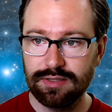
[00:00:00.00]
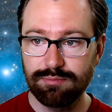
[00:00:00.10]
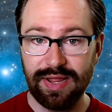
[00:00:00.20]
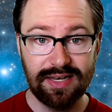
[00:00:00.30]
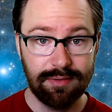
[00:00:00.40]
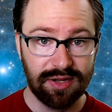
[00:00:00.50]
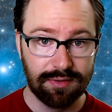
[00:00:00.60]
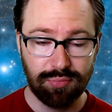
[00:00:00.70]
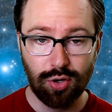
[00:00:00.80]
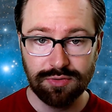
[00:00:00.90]
pandemic
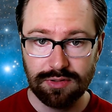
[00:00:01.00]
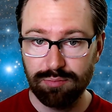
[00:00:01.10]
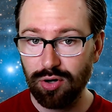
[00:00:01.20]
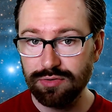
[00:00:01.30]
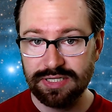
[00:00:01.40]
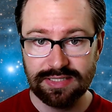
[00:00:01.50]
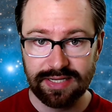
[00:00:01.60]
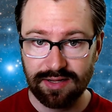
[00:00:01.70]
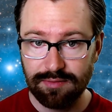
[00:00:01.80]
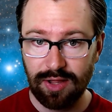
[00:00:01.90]
pro- or proteins that
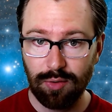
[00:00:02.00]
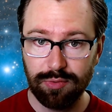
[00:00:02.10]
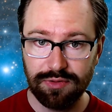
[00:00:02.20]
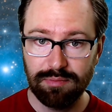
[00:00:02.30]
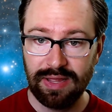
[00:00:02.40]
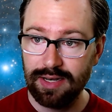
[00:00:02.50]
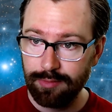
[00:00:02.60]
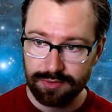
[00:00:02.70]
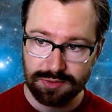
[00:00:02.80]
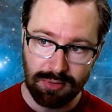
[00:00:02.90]
could help with pandemic
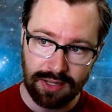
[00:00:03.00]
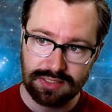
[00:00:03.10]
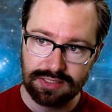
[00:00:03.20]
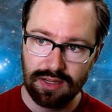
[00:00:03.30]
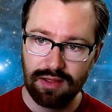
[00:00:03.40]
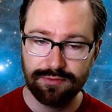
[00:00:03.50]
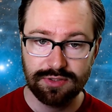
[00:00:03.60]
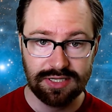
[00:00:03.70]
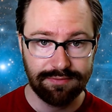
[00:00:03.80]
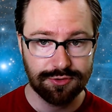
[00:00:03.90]
response uh, for
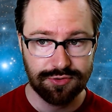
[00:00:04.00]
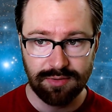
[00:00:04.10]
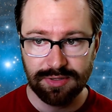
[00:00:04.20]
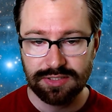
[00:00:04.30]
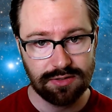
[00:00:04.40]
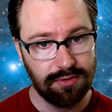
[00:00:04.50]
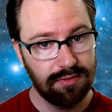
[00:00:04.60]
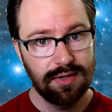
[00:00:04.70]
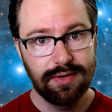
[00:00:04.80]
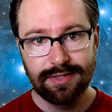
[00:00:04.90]
safer treatments. So
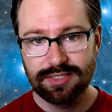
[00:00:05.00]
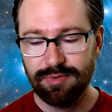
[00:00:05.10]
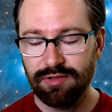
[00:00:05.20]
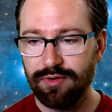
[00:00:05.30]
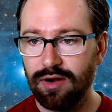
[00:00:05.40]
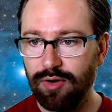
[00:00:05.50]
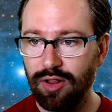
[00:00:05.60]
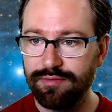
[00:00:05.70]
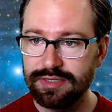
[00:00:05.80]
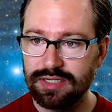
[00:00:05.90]
something very
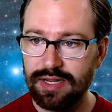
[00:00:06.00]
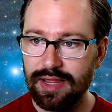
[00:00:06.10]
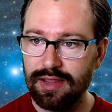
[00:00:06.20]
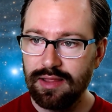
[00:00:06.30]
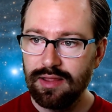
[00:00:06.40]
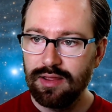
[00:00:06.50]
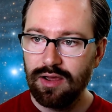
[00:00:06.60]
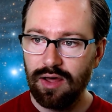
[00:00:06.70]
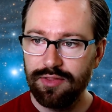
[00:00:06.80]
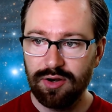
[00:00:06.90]
relevant today.
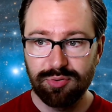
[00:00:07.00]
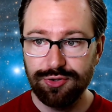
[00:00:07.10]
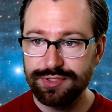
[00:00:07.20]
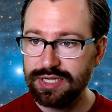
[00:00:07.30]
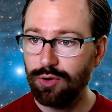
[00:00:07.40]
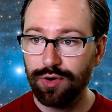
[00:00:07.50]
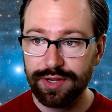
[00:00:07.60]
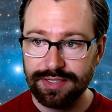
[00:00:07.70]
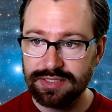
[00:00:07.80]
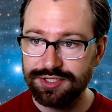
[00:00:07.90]
Uh, they're producing
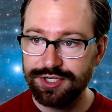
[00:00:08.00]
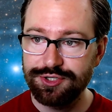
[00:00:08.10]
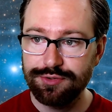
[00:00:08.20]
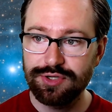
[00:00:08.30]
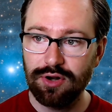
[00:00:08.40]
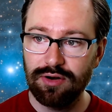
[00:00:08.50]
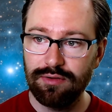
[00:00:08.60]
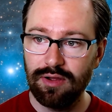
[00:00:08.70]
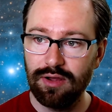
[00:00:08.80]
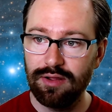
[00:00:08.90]
organs and tissues and, art-
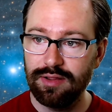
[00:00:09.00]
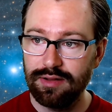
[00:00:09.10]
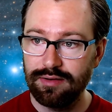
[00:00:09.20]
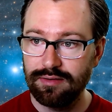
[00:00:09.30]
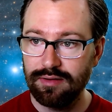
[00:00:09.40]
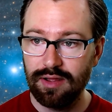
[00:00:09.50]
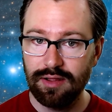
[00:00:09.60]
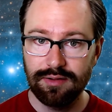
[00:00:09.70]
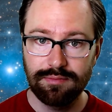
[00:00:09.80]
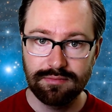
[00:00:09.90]
and
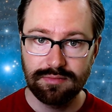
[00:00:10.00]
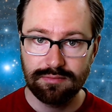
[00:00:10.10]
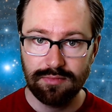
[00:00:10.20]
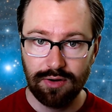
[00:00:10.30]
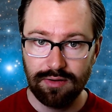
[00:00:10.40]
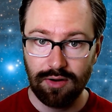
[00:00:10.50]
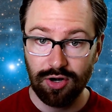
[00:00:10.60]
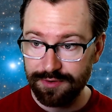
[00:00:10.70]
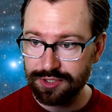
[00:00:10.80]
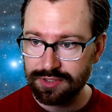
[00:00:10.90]

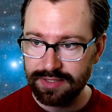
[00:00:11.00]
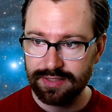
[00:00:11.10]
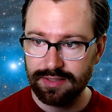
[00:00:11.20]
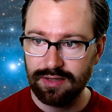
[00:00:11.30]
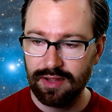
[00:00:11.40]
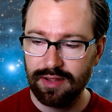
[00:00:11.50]
artificially in